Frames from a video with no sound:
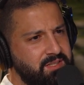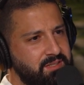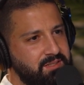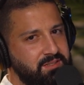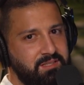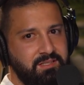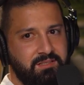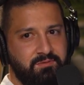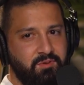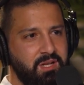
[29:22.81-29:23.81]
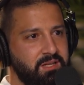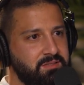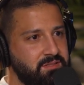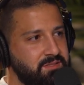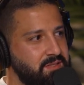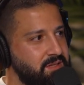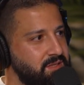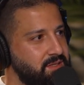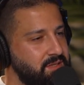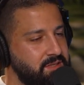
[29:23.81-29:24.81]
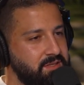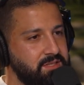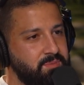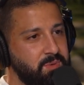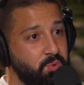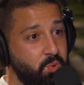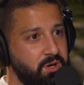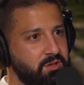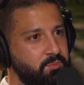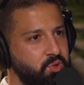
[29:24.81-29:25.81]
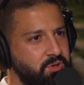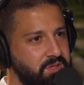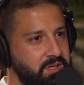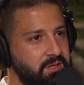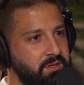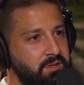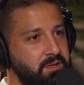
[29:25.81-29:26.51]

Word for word: These freelancers, these people want a community.